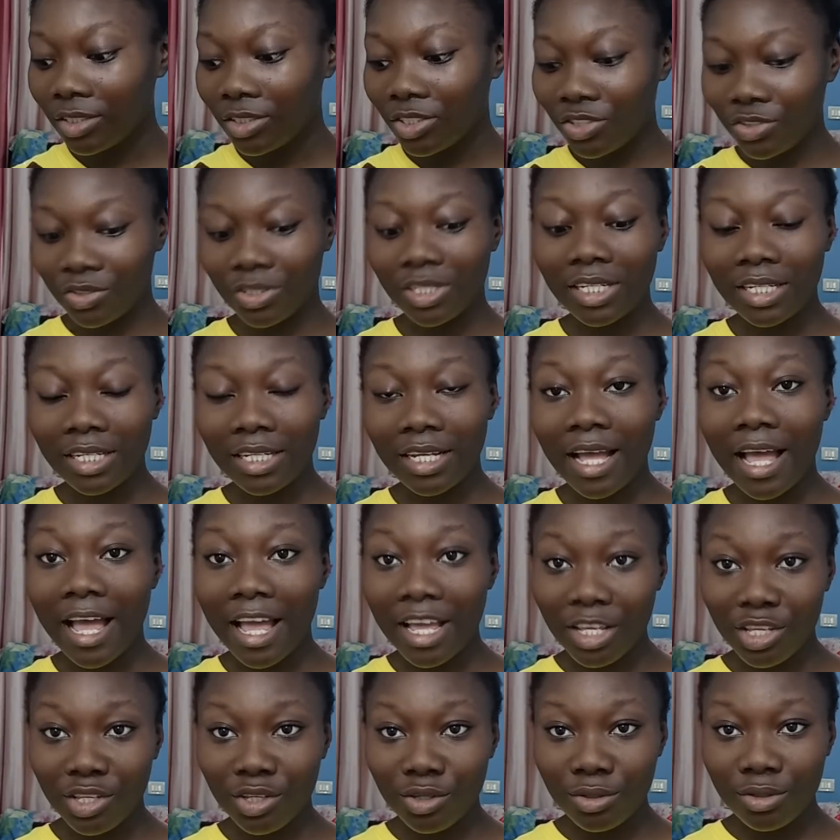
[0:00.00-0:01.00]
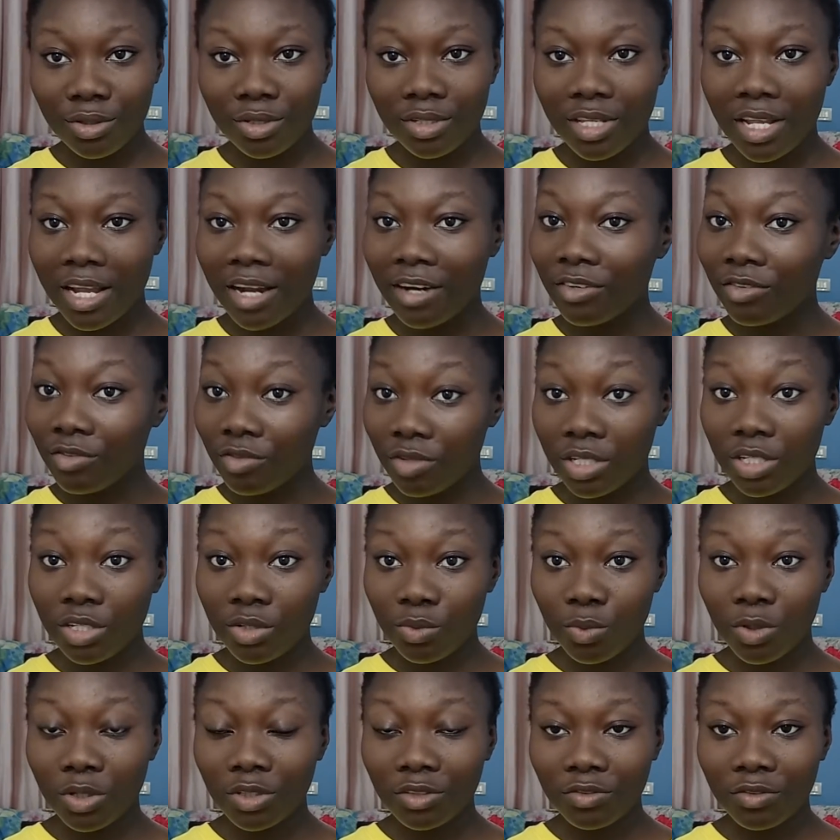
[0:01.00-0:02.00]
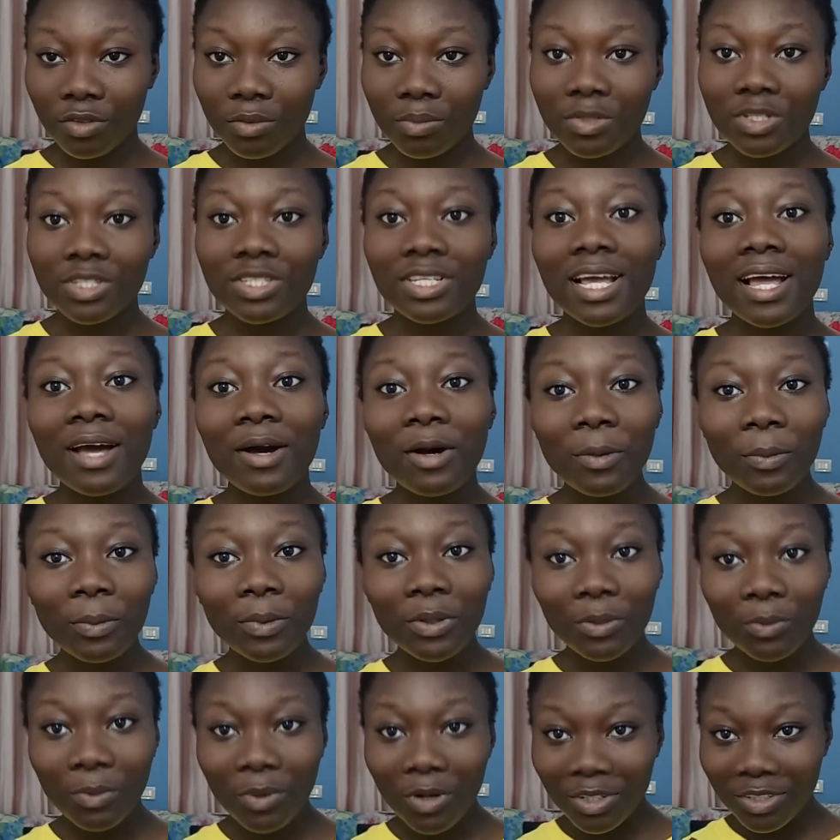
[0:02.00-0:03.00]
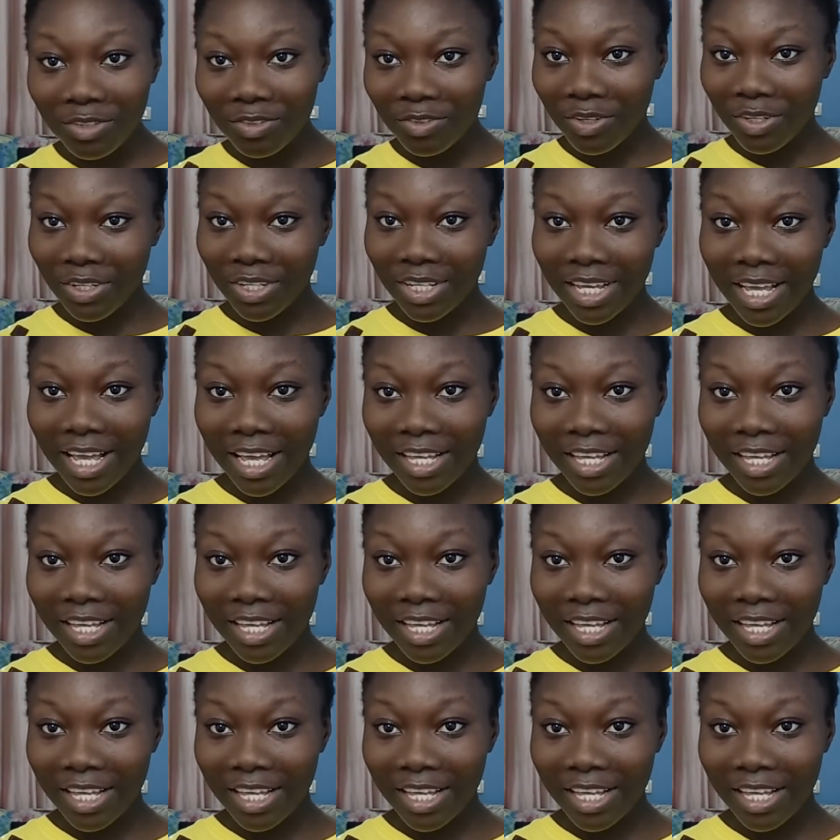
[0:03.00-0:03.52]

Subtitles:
trick I used that really worked for me. So I hope it works for you